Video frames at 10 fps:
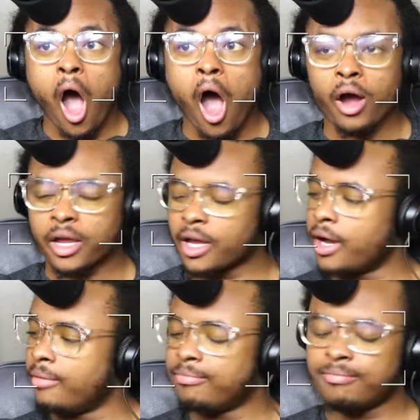
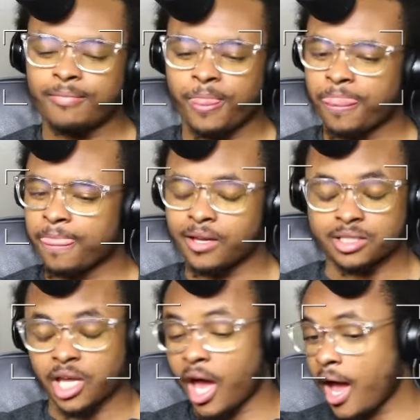Cap. That's
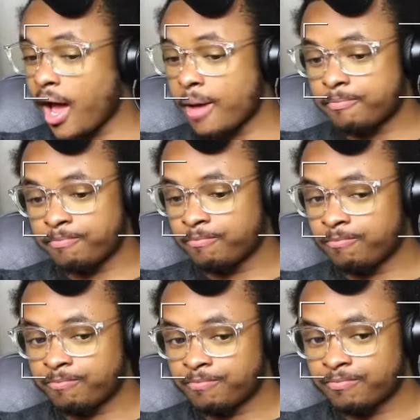cap.
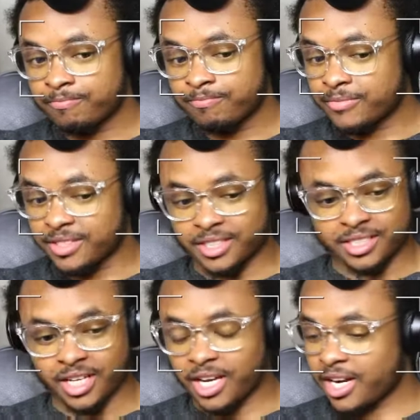That's not how that